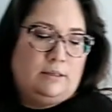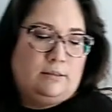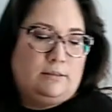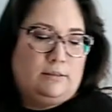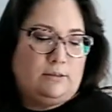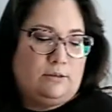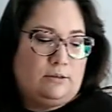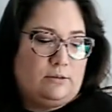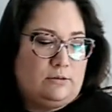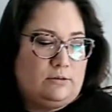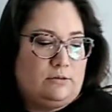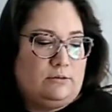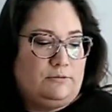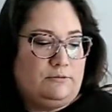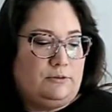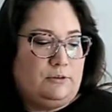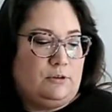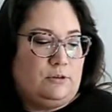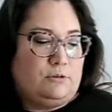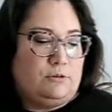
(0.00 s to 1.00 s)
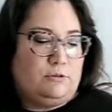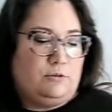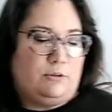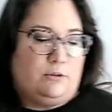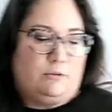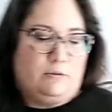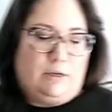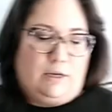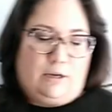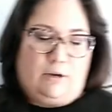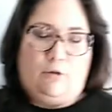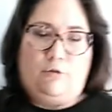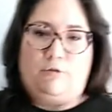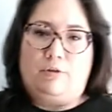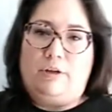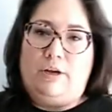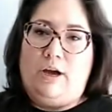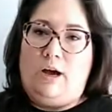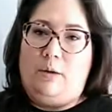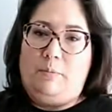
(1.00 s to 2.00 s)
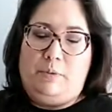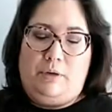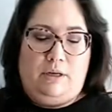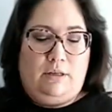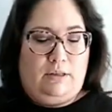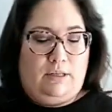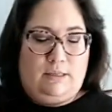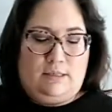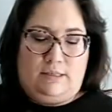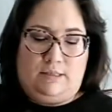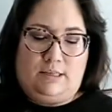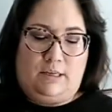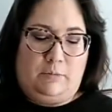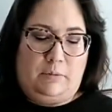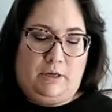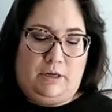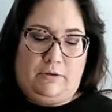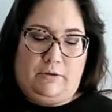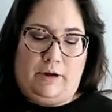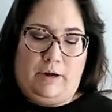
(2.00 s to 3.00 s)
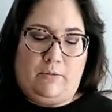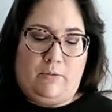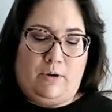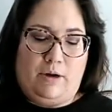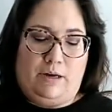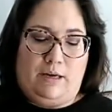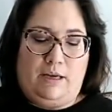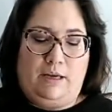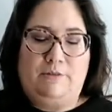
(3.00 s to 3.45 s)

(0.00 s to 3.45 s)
So for those who don't like overly hoppy, this is going to be a great one.